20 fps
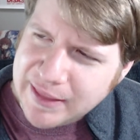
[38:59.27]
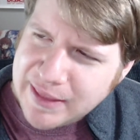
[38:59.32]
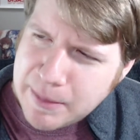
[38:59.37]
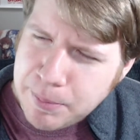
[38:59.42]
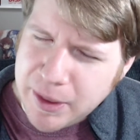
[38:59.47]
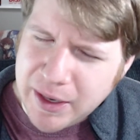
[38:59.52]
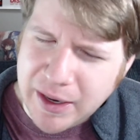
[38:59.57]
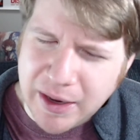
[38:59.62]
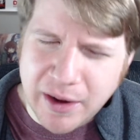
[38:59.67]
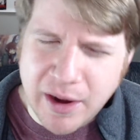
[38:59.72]
They
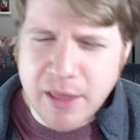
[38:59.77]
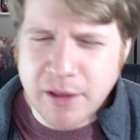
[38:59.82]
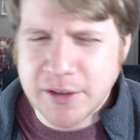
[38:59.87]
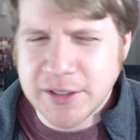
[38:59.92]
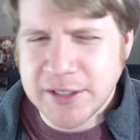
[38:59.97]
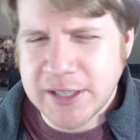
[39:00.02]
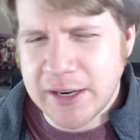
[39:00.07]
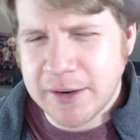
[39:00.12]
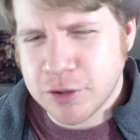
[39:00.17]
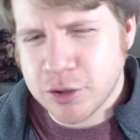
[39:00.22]
put out another
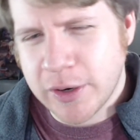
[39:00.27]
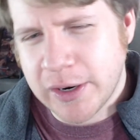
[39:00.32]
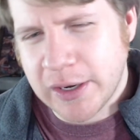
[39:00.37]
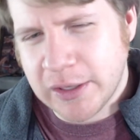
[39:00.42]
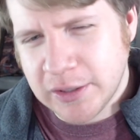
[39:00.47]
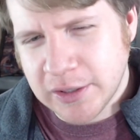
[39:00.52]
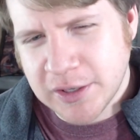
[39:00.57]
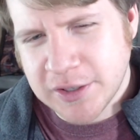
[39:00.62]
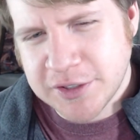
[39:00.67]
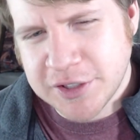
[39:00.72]
set of
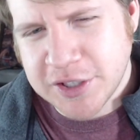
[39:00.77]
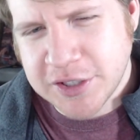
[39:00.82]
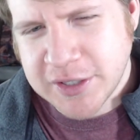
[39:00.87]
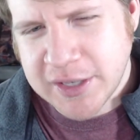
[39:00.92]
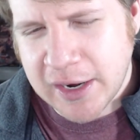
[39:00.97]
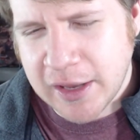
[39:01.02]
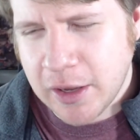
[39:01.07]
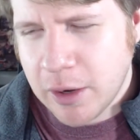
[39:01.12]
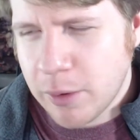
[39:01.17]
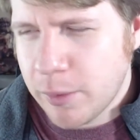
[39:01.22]
trailers, just
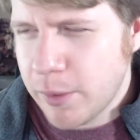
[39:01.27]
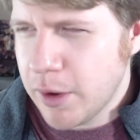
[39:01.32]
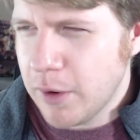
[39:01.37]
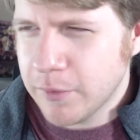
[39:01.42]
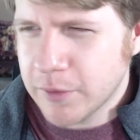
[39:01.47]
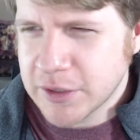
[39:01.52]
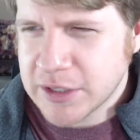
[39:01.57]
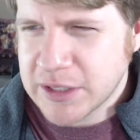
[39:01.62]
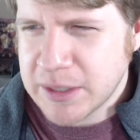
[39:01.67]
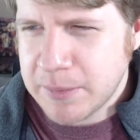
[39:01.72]
kind of going
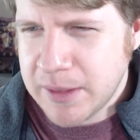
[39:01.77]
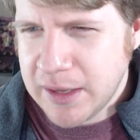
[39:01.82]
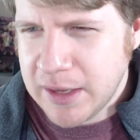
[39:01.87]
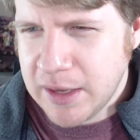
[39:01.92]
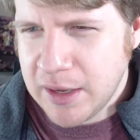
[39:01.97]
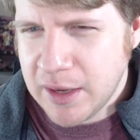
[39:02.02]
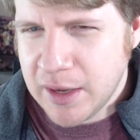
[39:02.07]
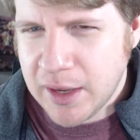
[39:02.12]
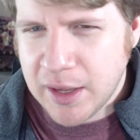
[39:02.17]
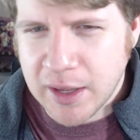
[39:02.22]
over some of
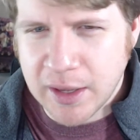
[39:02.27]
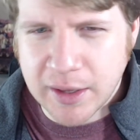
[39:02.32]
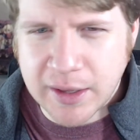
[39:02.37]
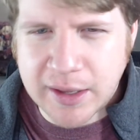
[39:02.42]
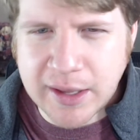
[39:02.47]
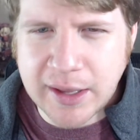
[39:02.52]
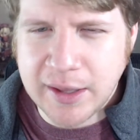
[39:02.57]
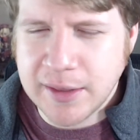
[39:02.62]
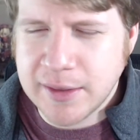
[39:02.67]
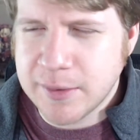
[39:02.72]
the
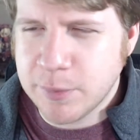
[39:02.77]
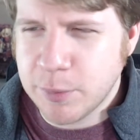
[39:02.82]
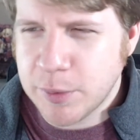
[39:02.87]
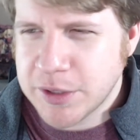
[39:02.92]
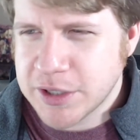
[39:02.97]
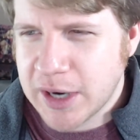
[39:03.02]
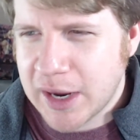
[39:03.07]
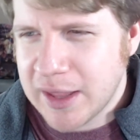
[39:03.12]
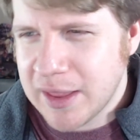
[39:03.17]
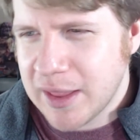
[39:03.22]
kids,
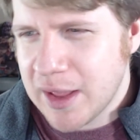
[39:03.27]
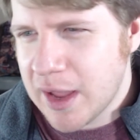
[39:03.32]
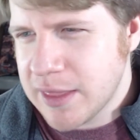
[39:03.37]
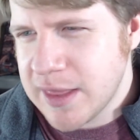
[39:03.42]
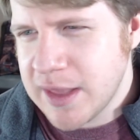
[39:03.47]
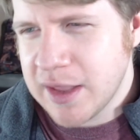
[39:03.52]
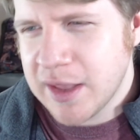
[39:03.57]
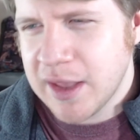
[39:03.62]
which I think